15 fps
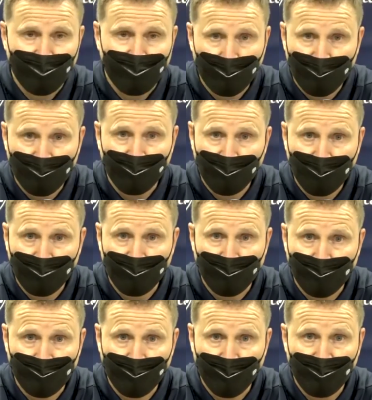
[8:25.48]
probably don't
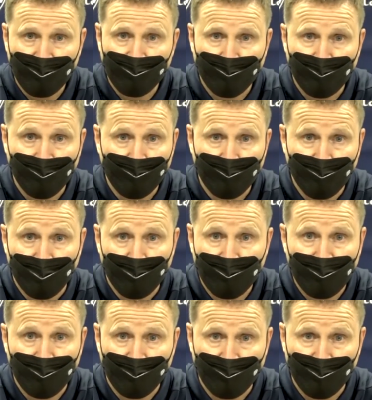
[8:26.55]
even really
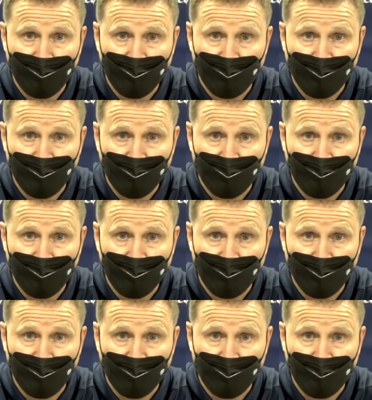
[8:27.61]
know either,